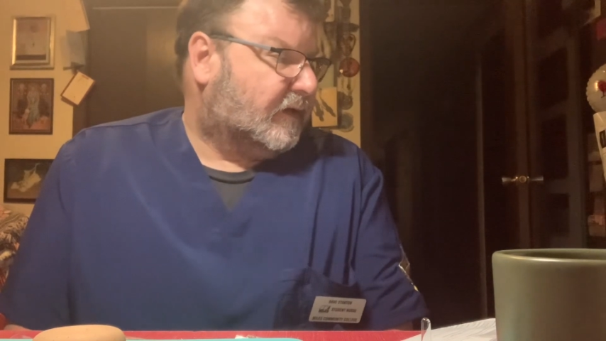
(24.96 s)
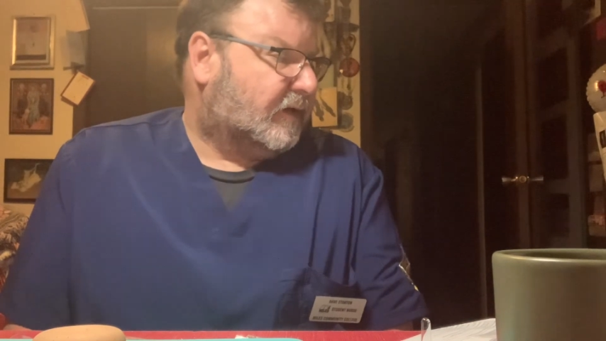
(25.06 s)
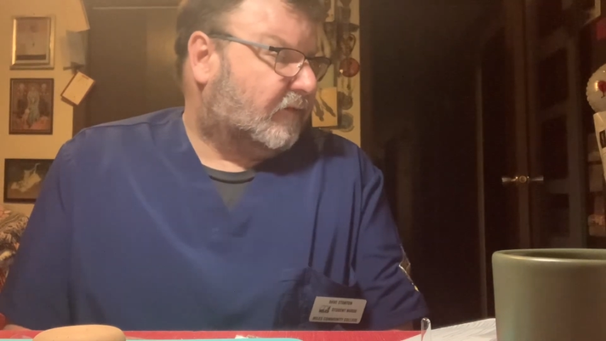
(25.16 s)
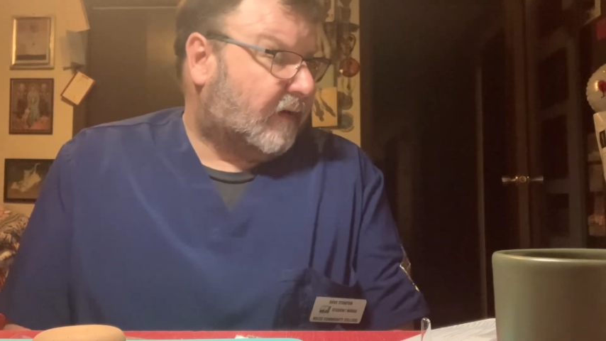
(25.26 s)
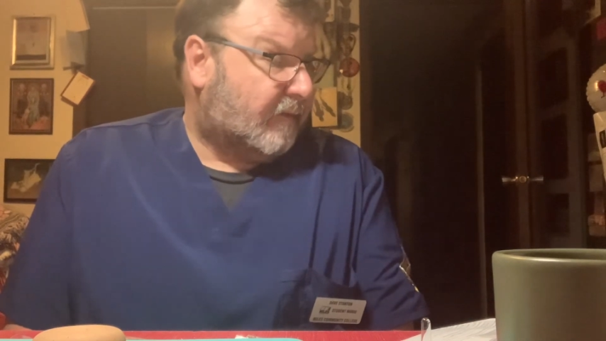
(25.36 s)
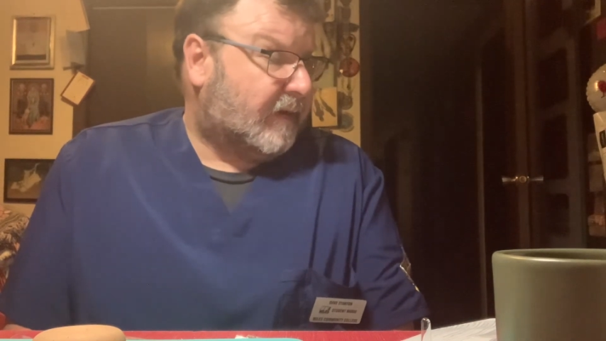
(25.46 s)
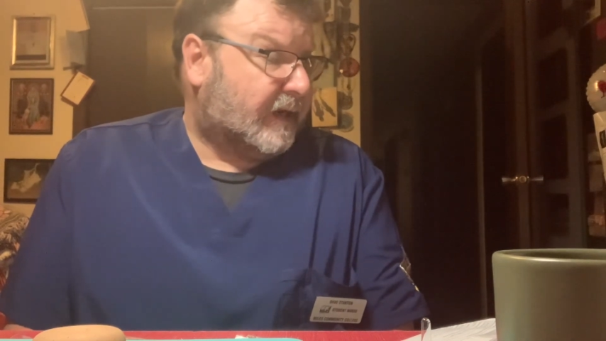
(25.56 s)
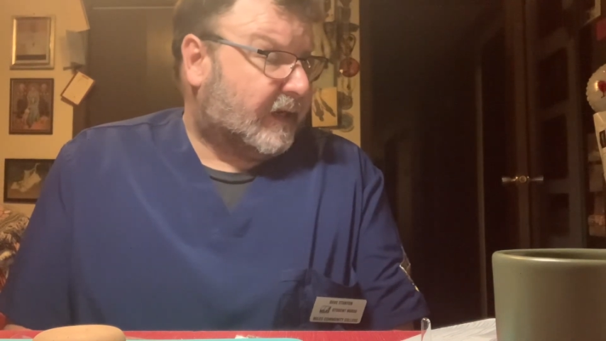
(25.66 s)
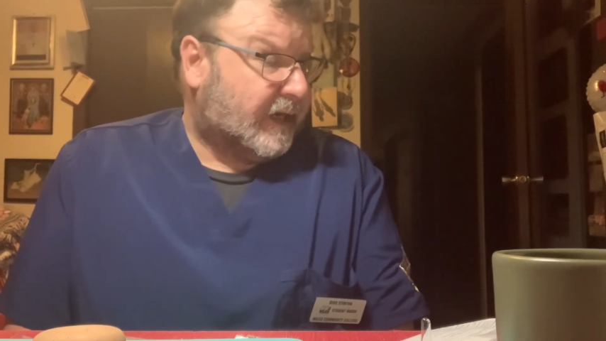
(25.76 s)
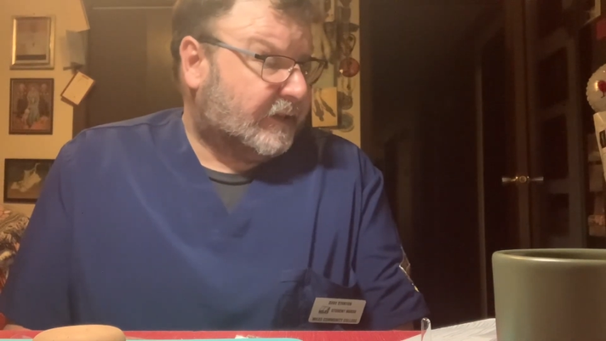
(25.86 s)
the right
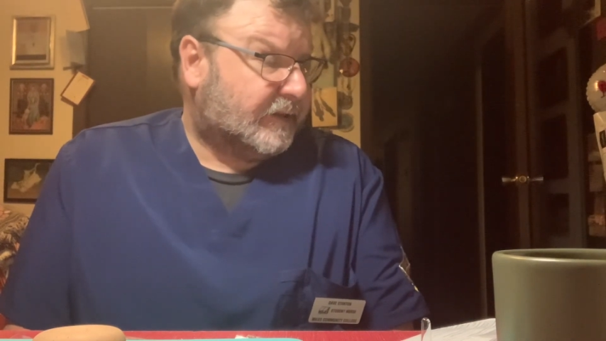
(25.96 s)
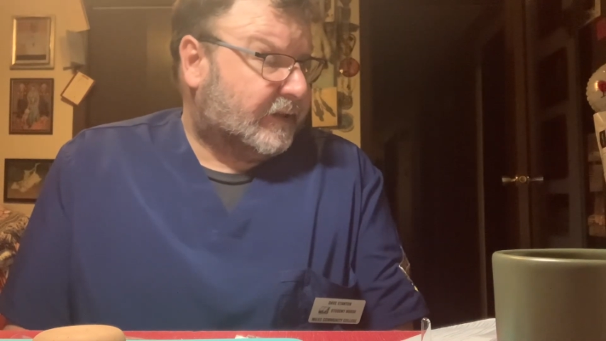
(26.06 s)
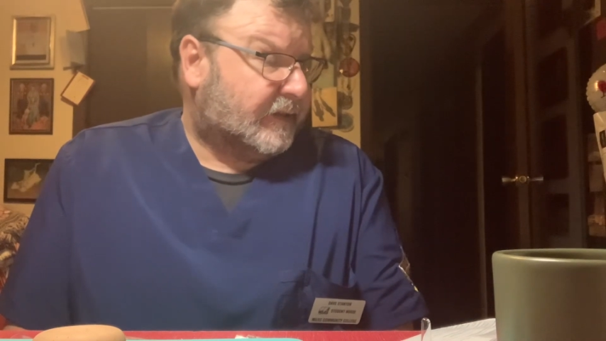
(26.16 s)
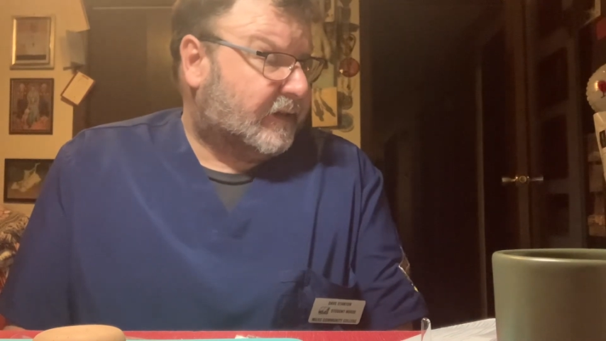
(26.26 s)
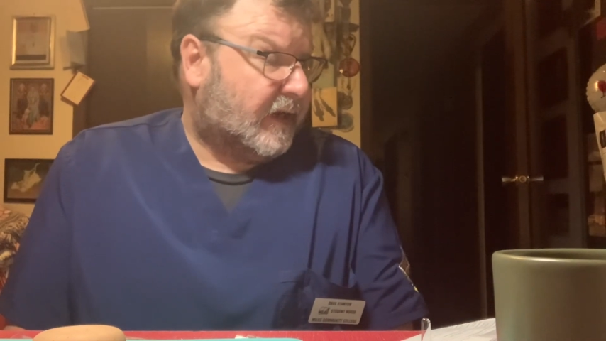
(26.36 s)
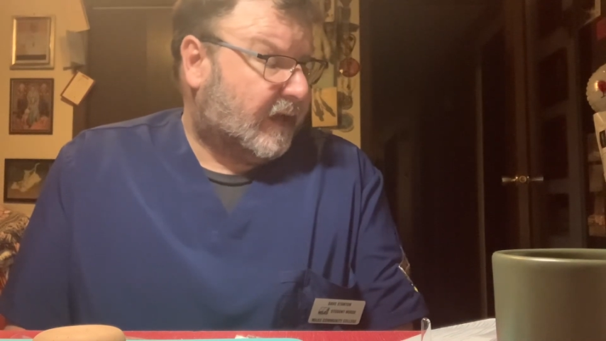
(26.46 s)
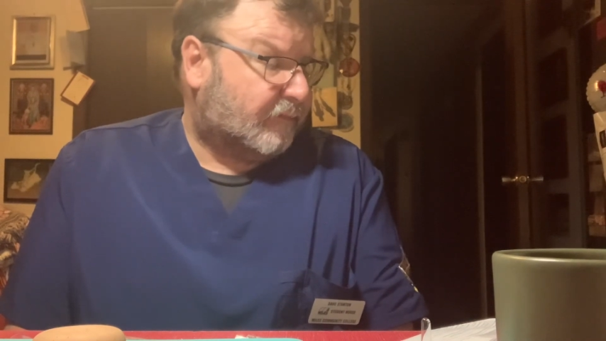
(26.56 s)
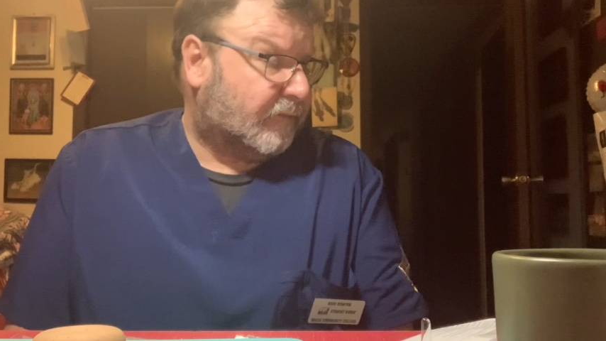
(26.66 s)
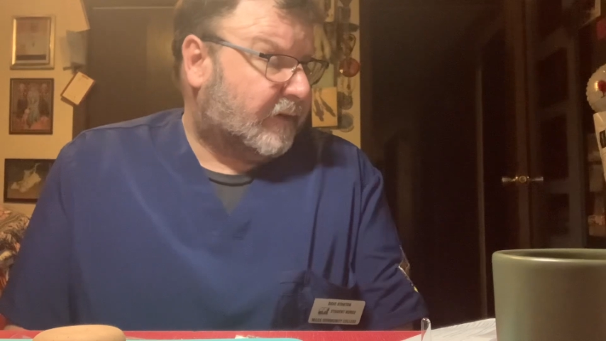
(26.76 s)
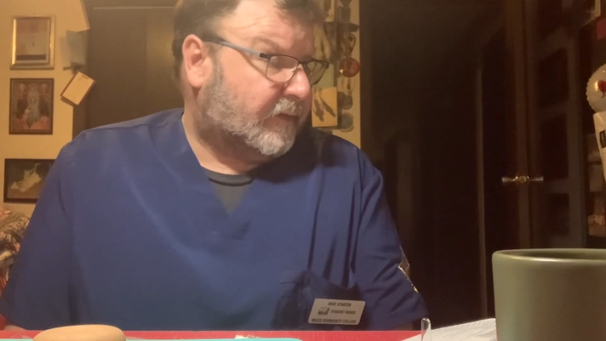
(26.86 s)
medication,
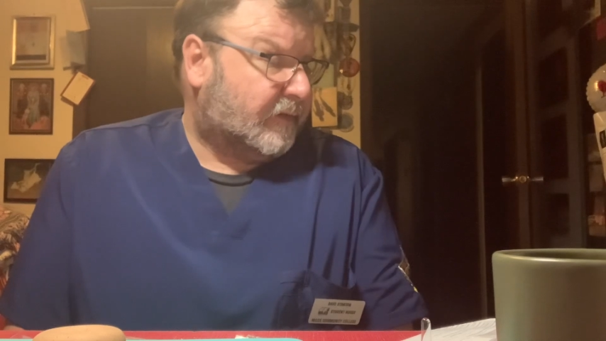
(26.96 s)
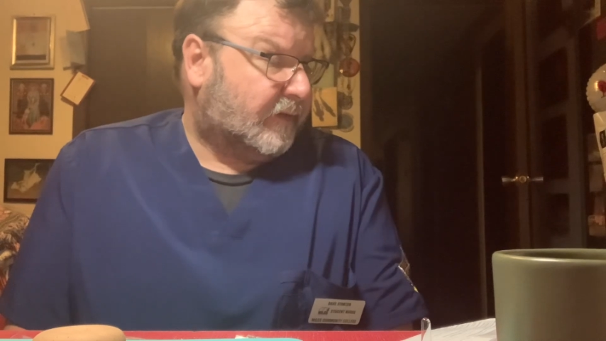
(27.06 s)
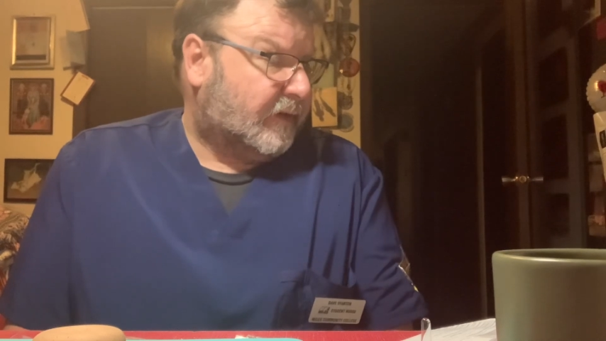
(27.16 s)
heparin,